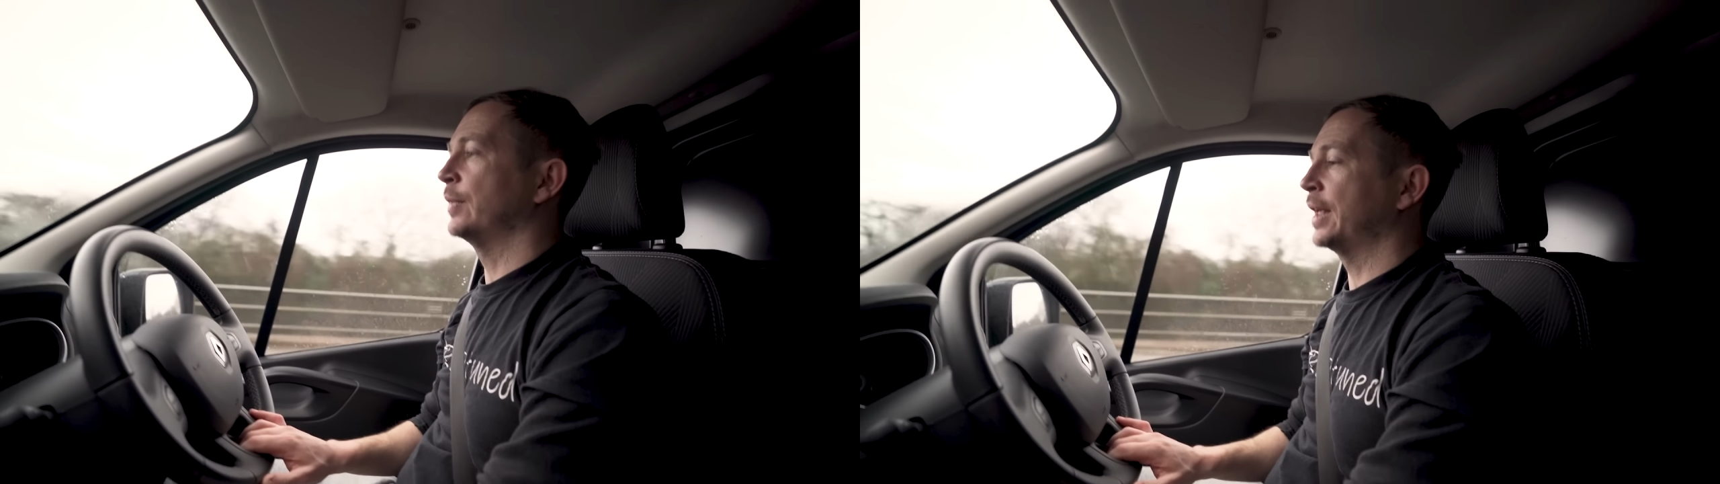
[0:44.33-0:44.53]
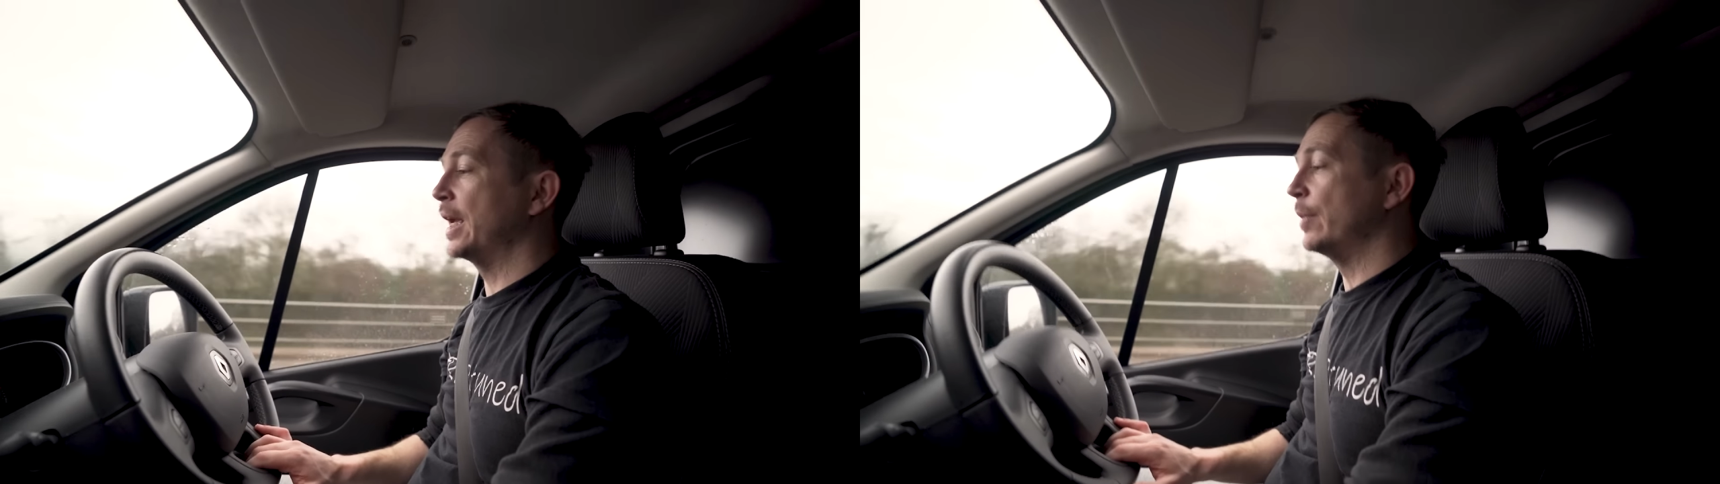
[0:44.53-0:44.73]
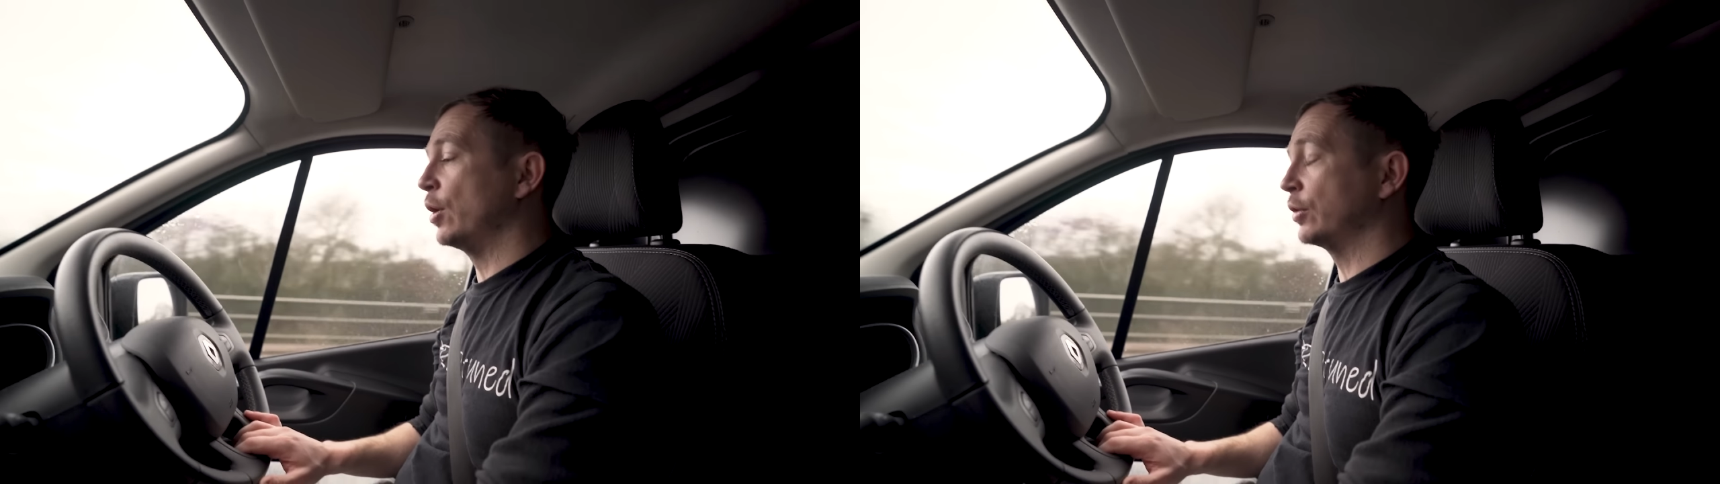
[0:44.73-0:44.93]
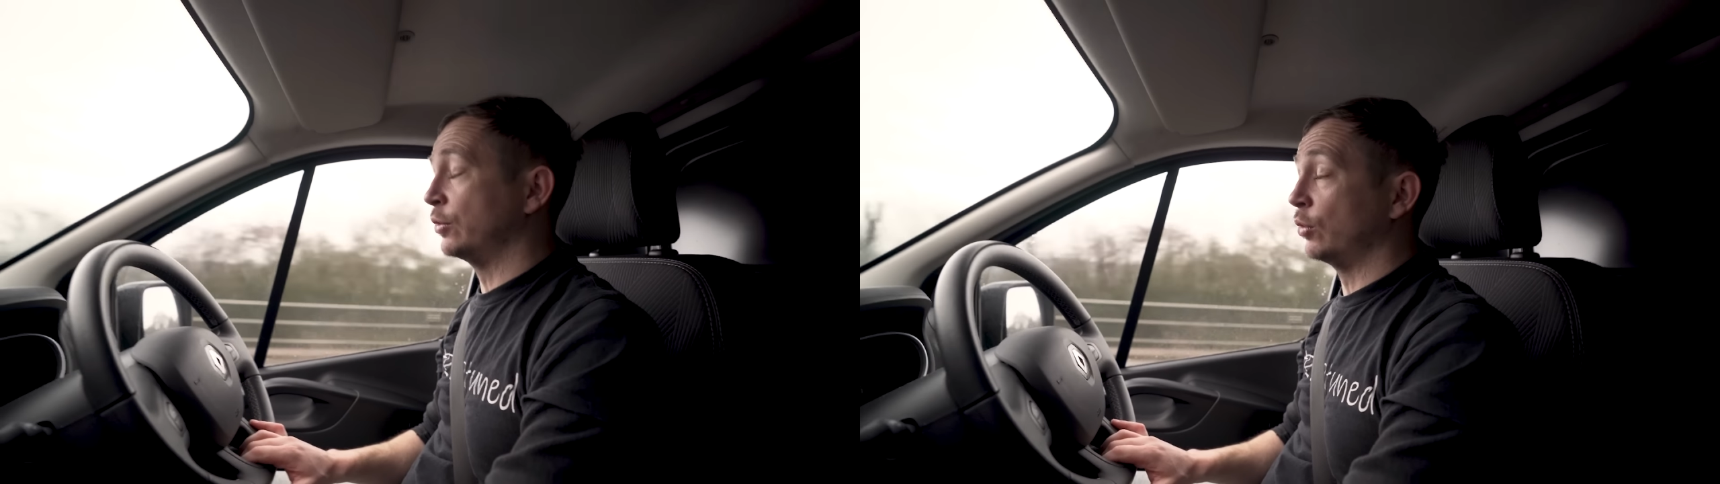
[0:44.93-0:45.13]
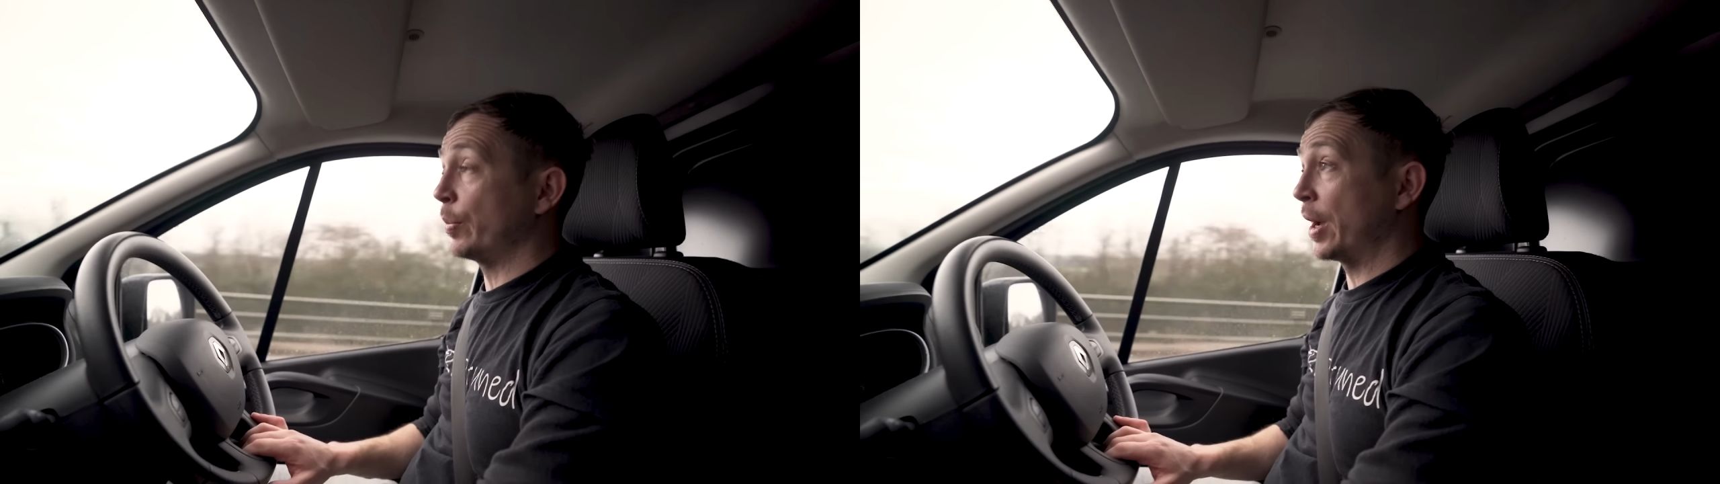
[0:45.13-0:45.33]
the gearbox
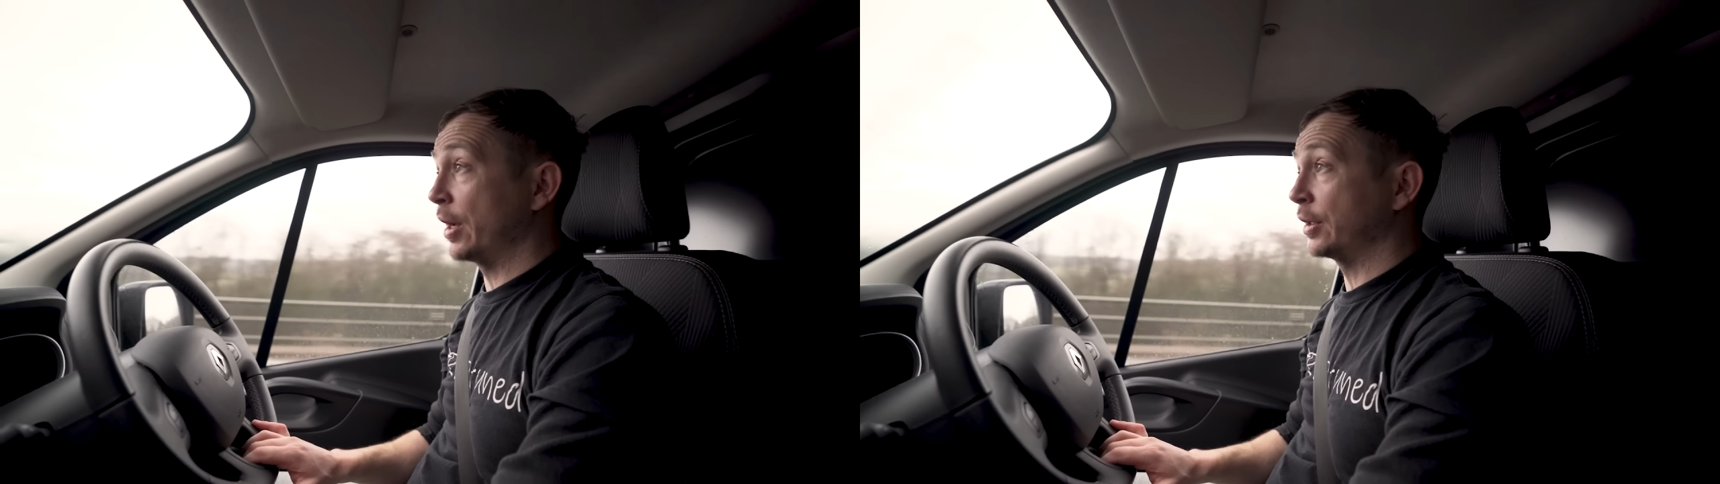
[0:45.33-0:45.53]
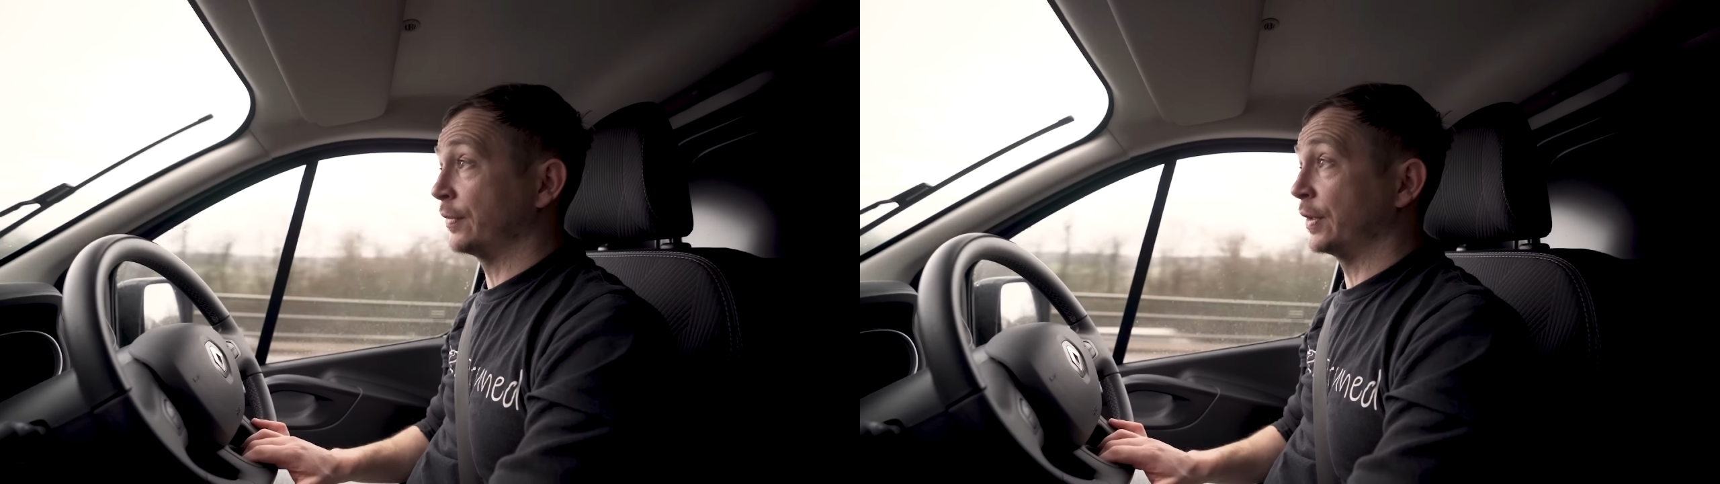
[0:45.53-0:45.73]
and all the parts